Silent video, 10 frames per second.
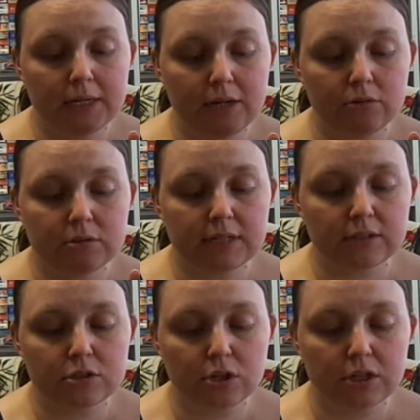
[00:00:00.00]
needles, like
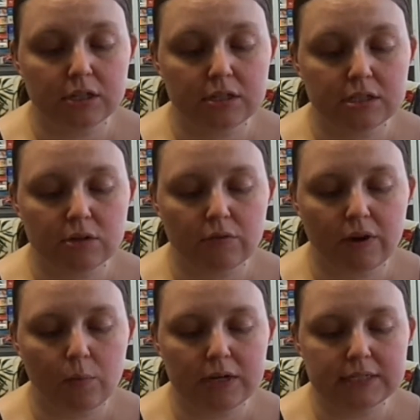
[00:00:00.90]
the circulars, so if
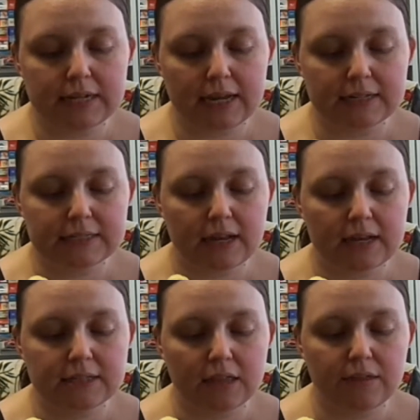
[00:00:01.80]
I went down a
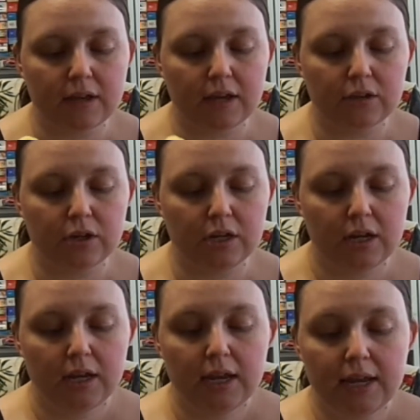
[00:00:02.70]
size, I think I could,
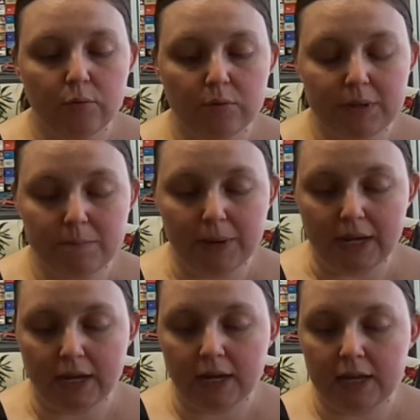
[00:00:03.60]
it would be
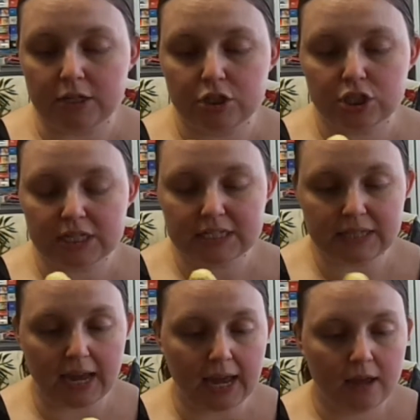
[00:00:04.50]
better. It's just
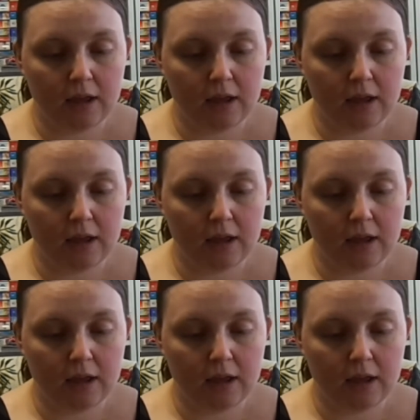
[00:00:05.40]
that